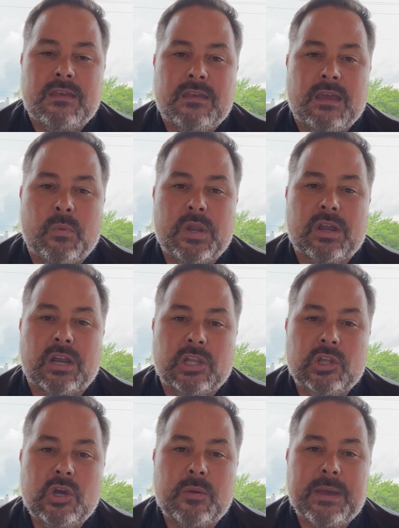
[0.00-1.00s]
And we are going
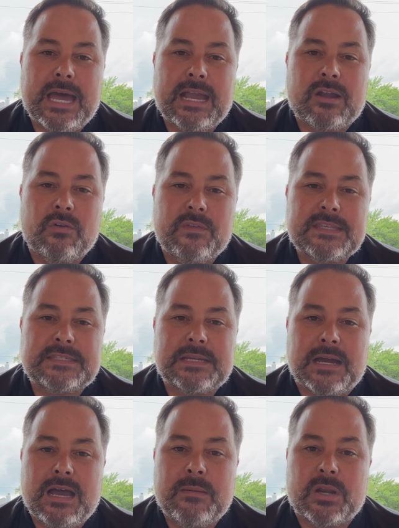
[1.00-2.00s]
to look back on this
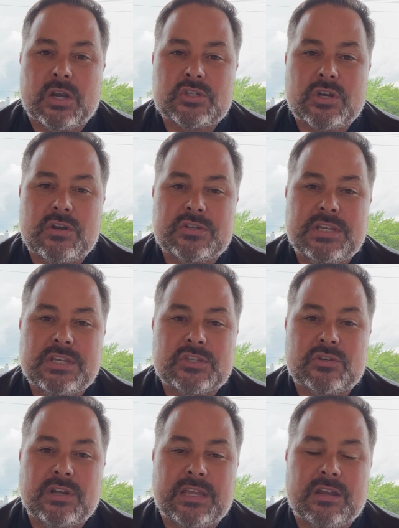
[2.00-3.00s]
time in our church
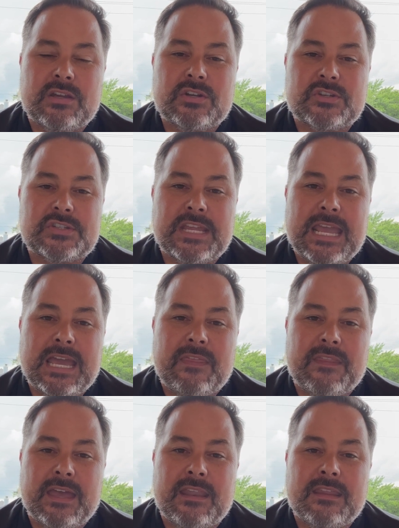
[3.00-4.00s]
history and
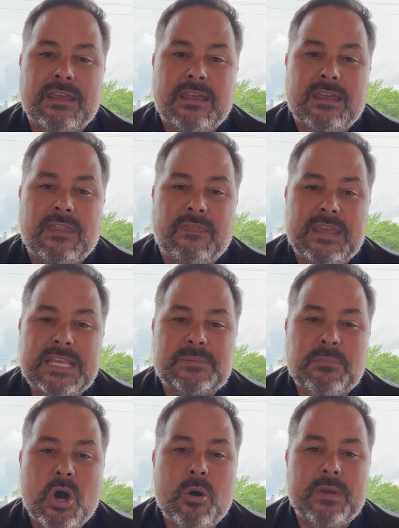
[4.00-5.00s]
understand that these
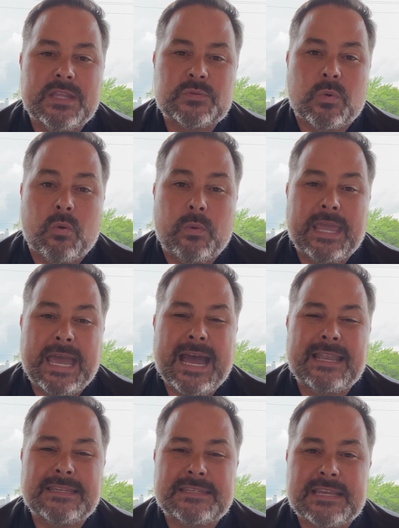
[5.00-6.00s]
moments where we
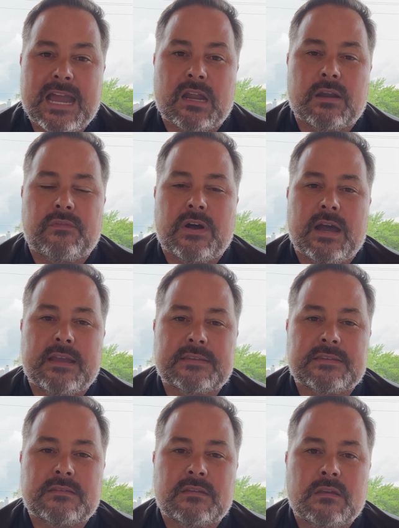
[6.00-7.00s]
had to
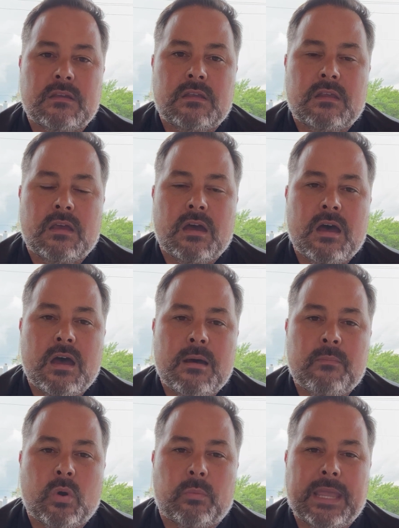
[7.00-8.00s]
sacrifice,
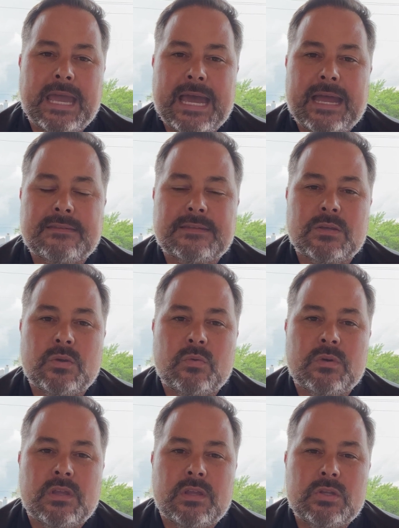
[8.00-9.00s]
where we had
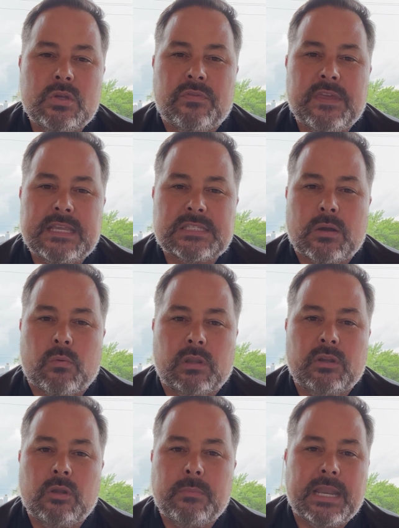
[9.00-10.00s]
to do things that were
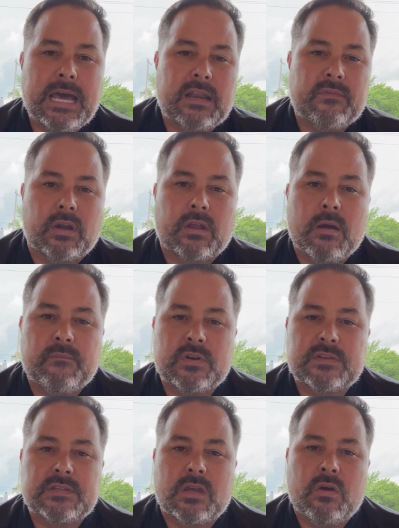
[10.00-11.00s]
a little bit out of our
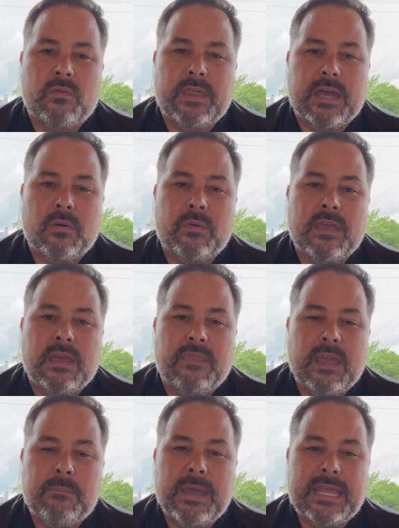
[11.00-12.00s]
comfort zone, that
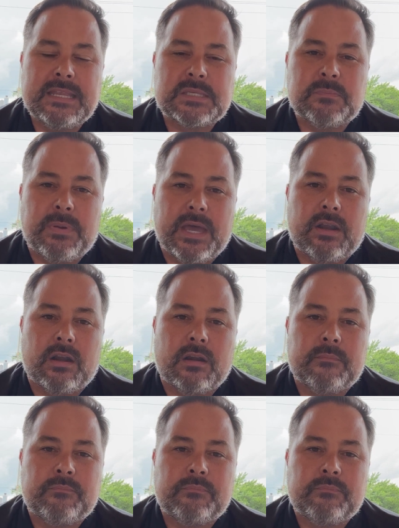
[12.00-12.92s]
they made us better.